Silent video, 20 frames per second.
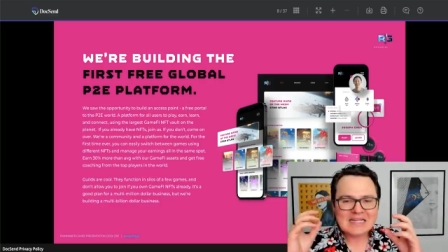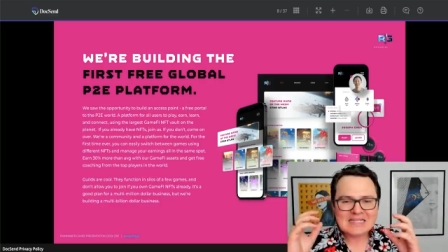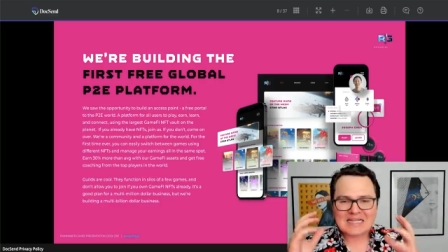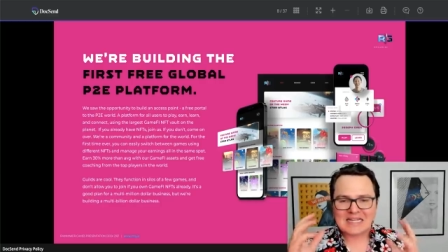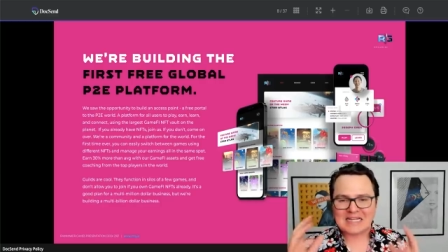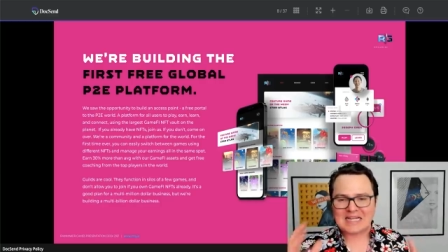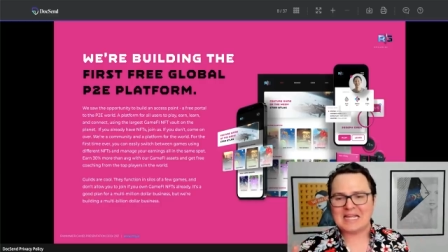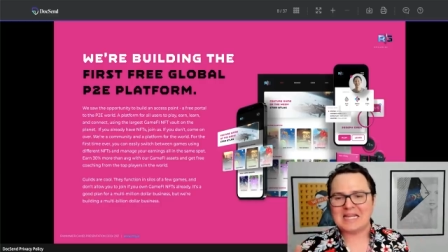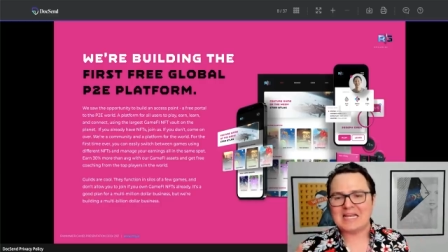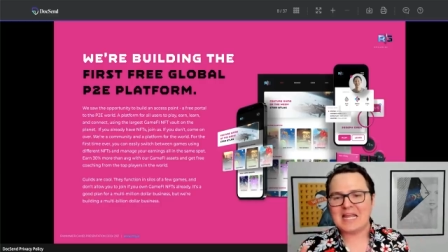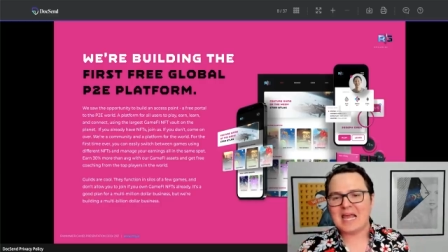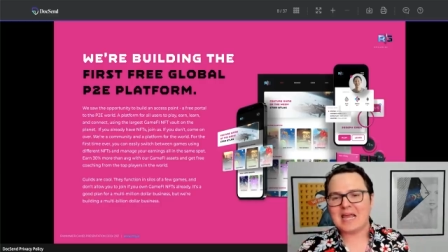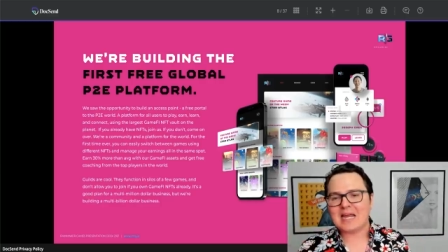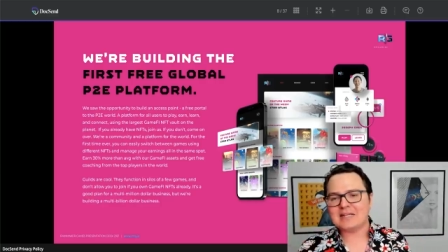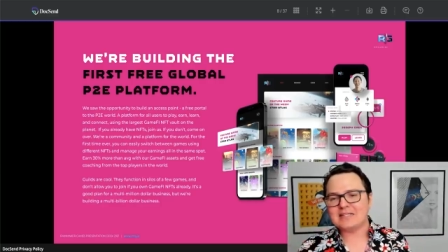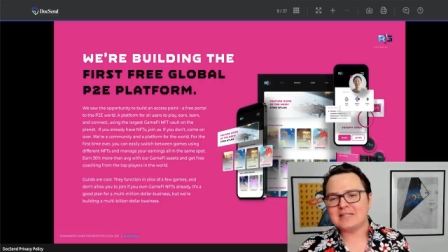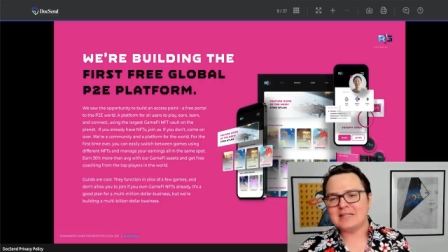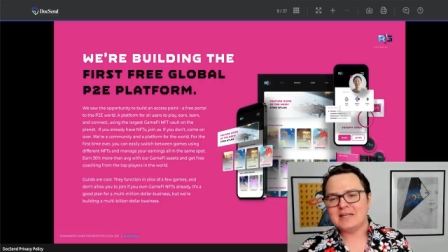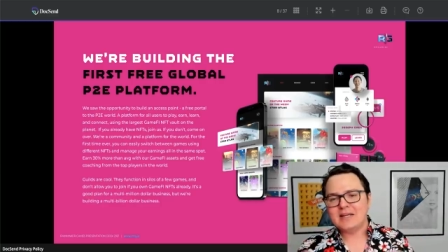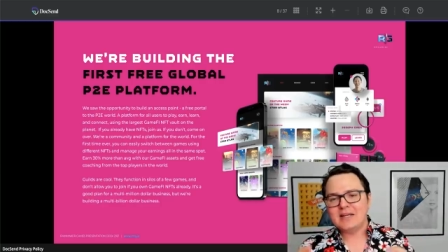to
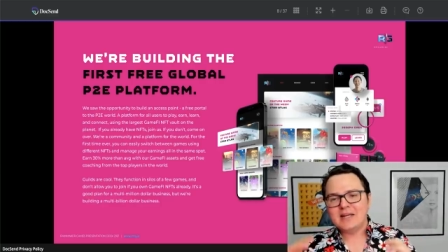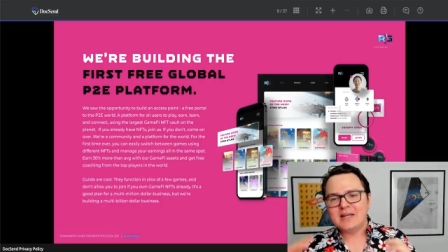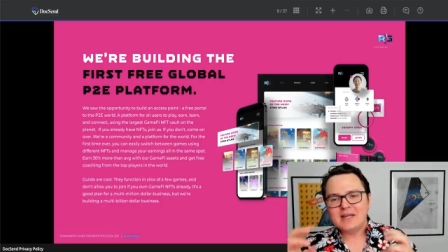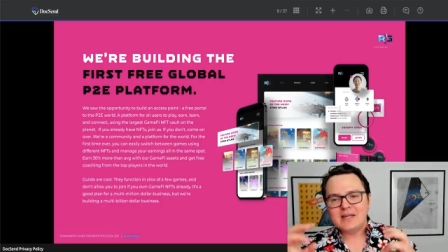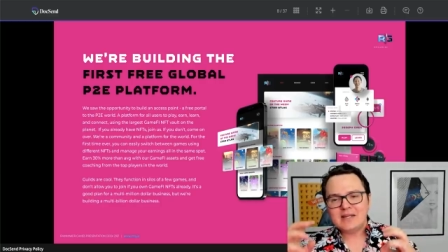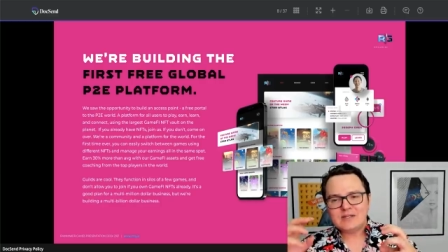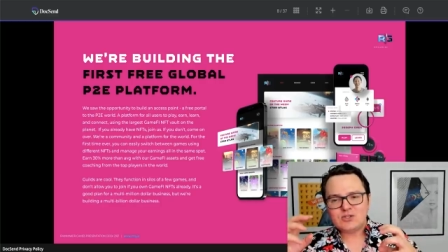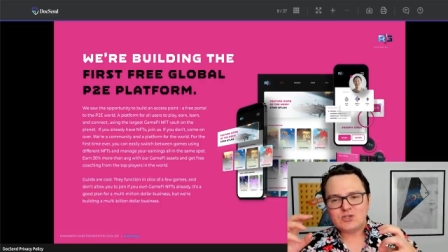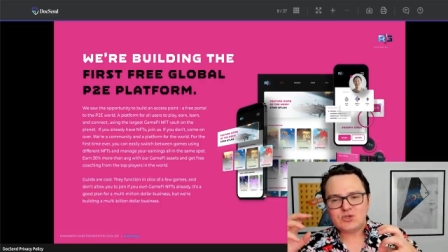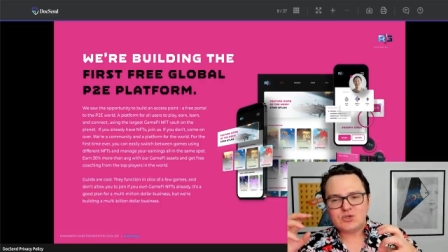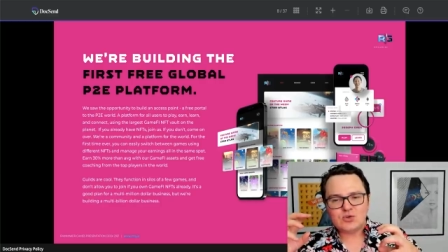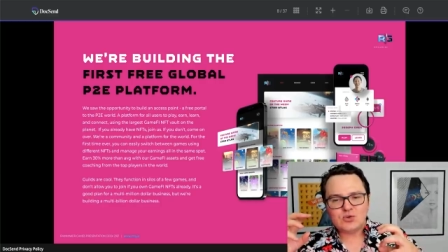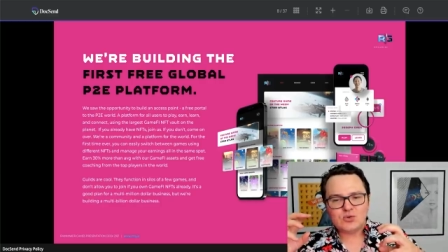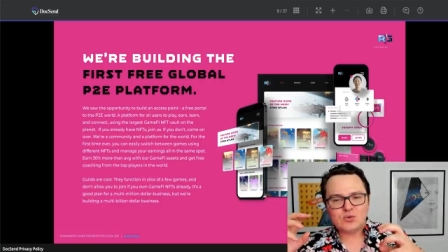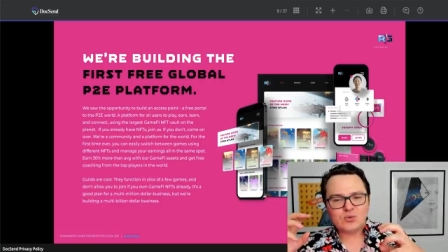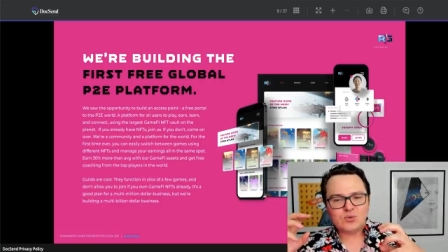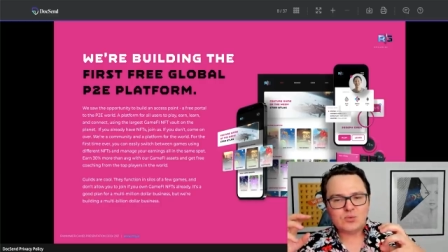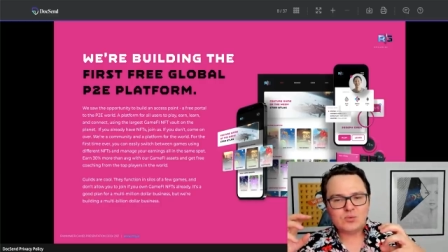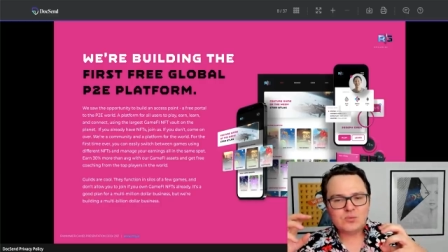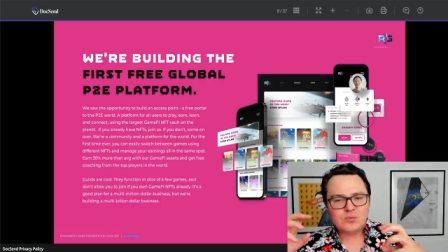connect,
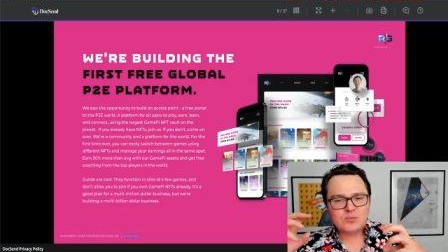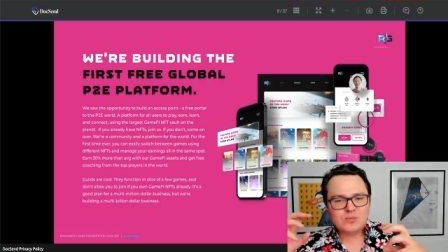to